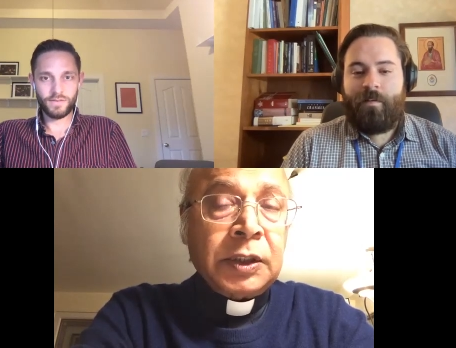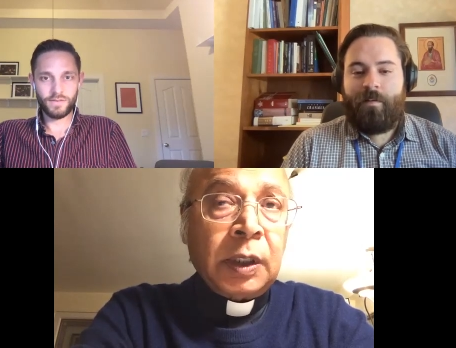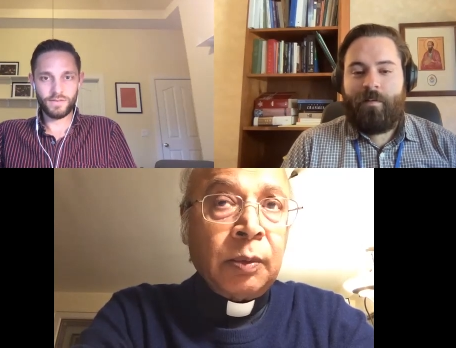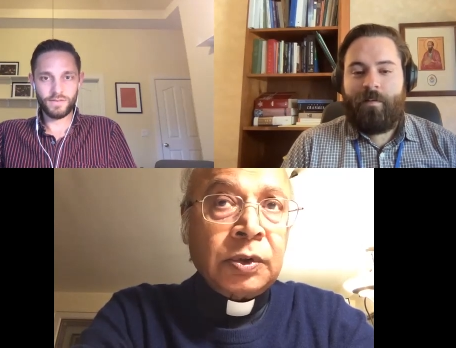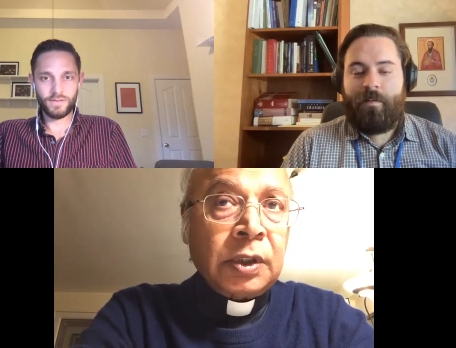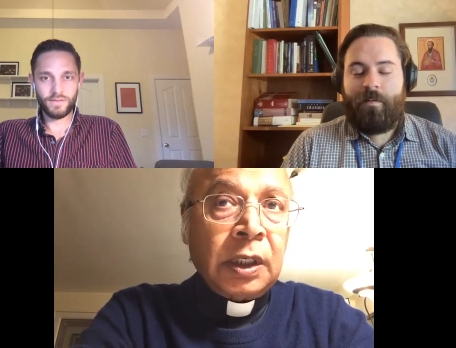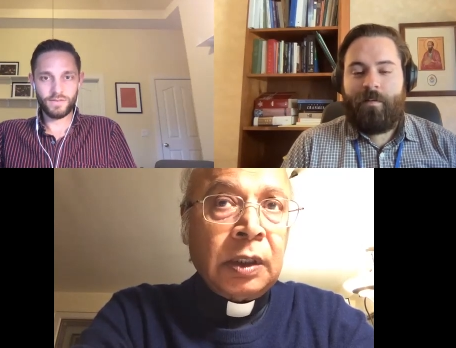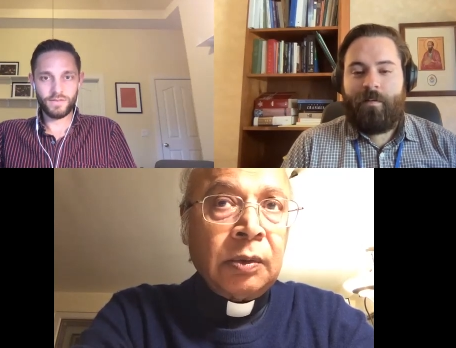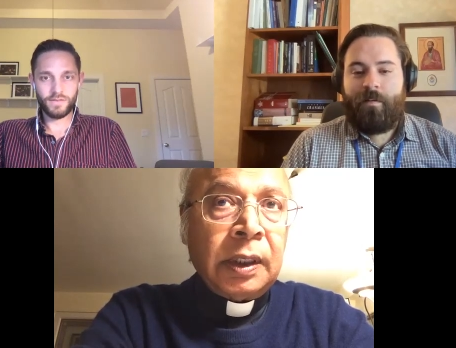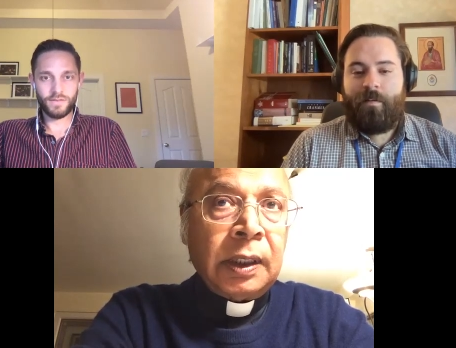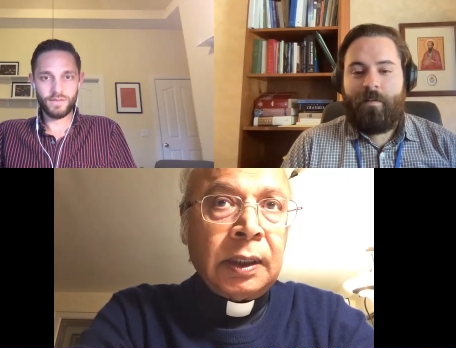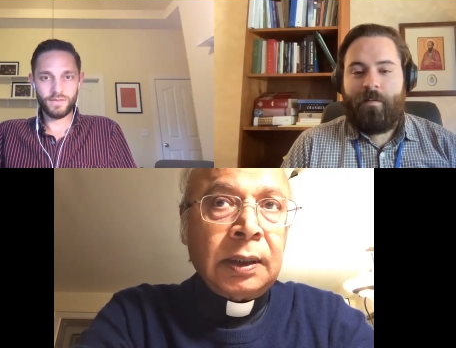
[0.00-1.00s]
Speaker 1: He was the
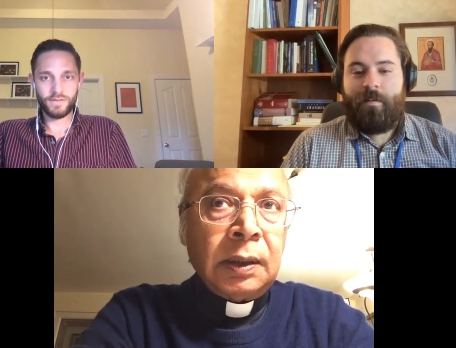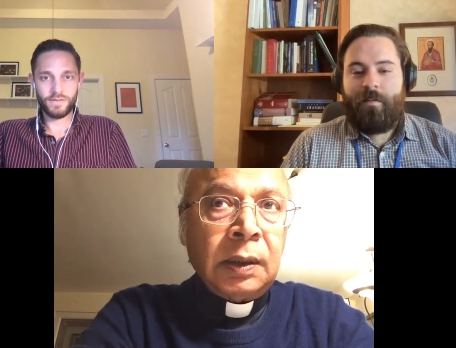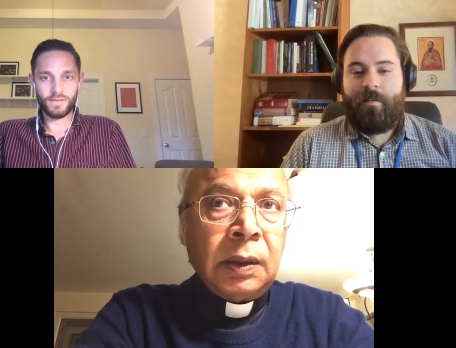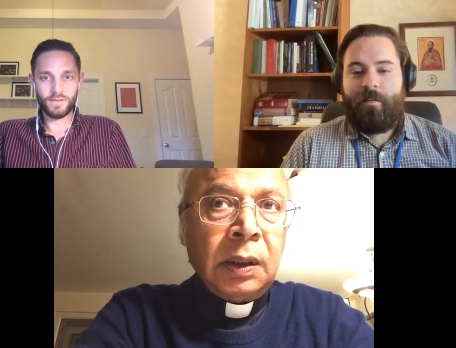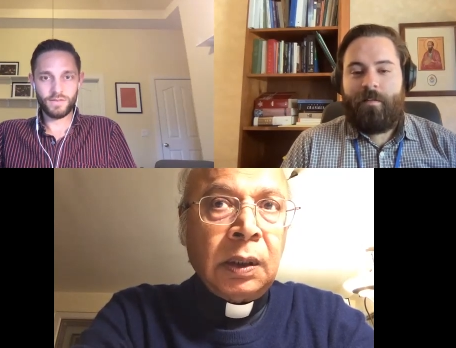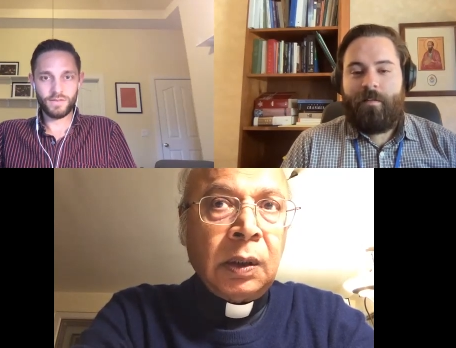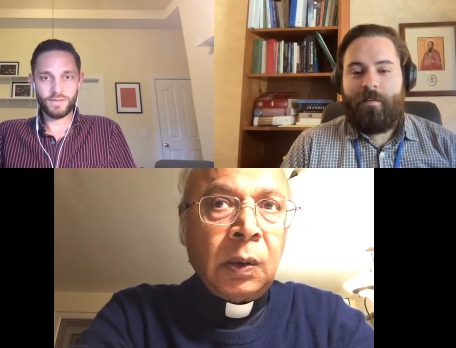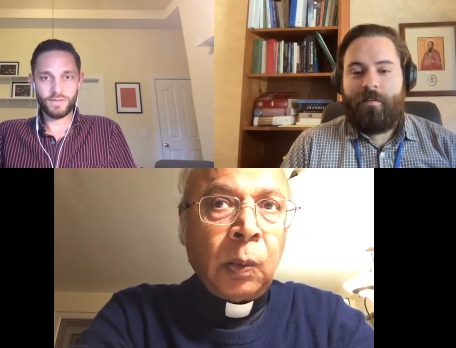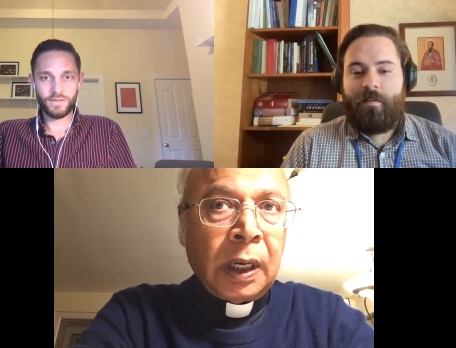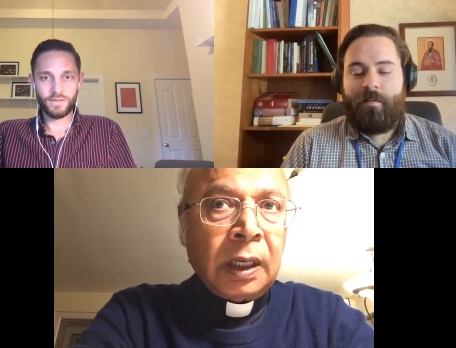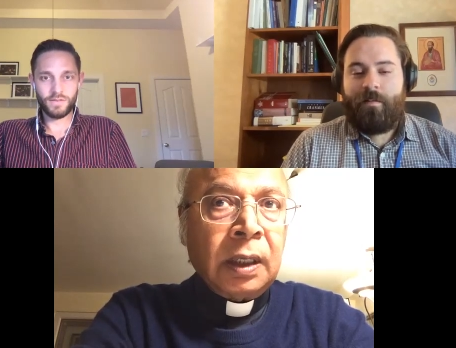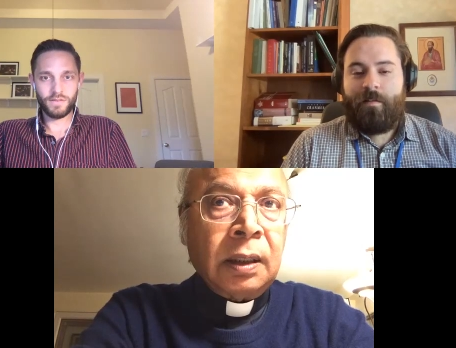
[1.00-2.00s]
only
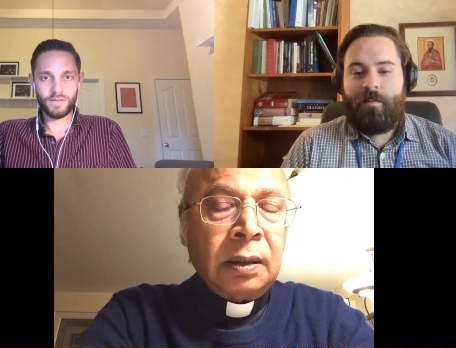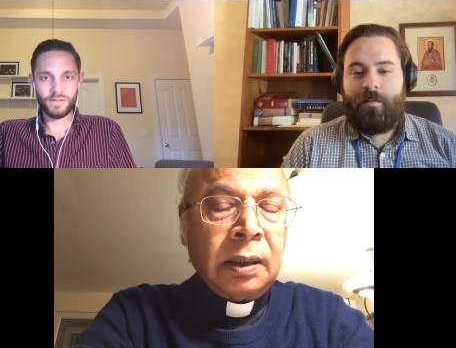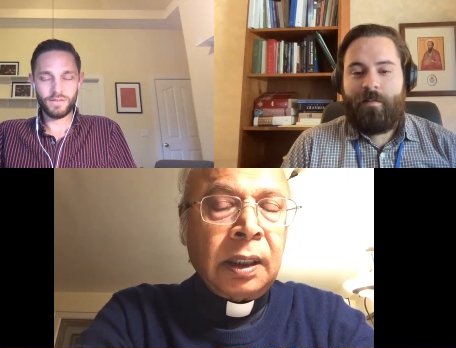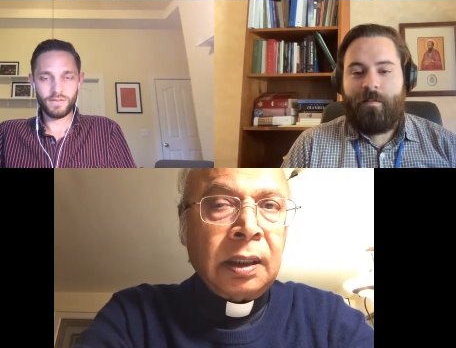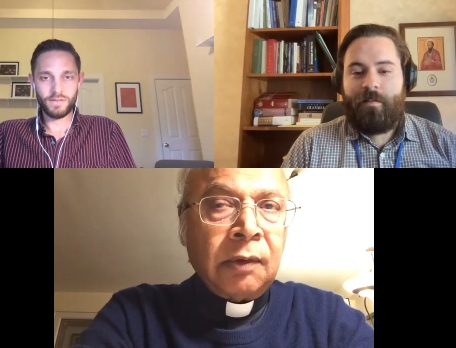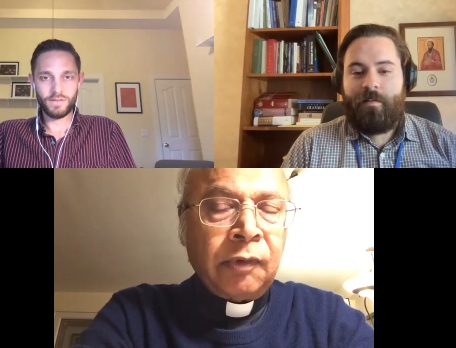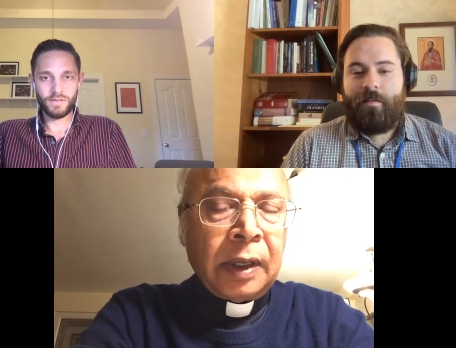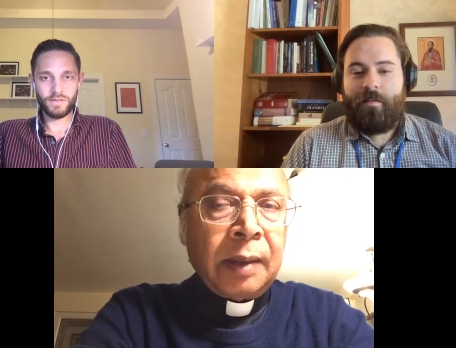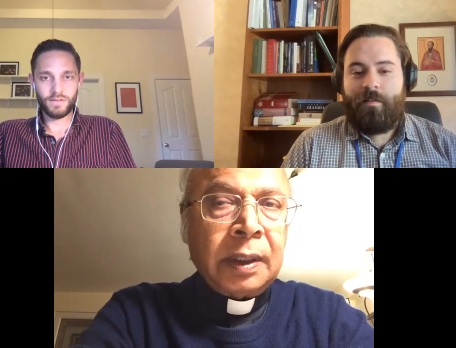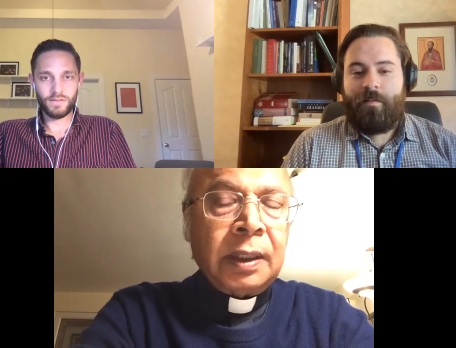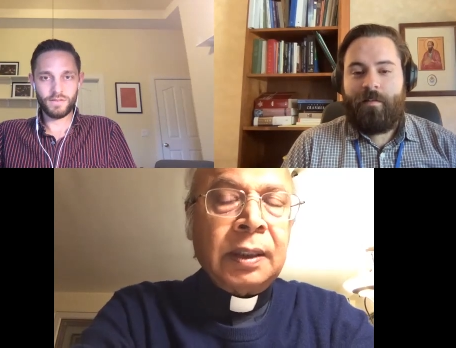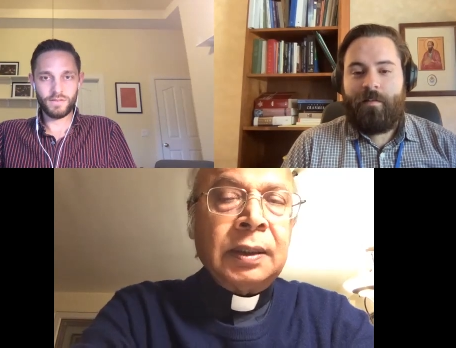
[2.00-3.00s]
one in the
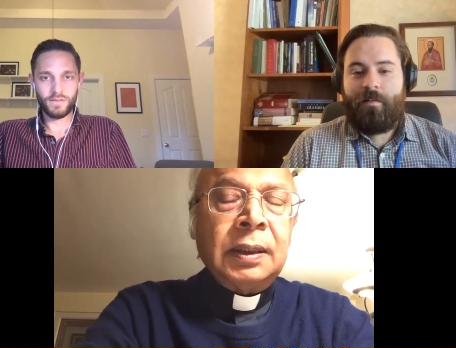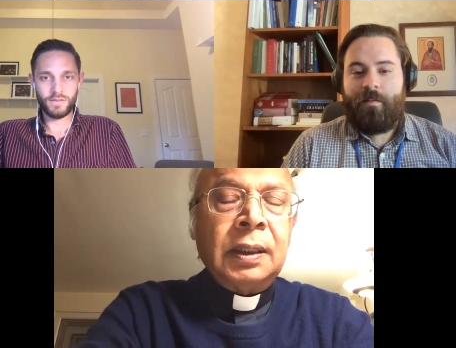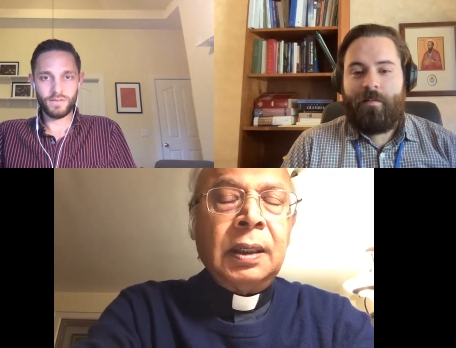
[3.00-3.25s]
family,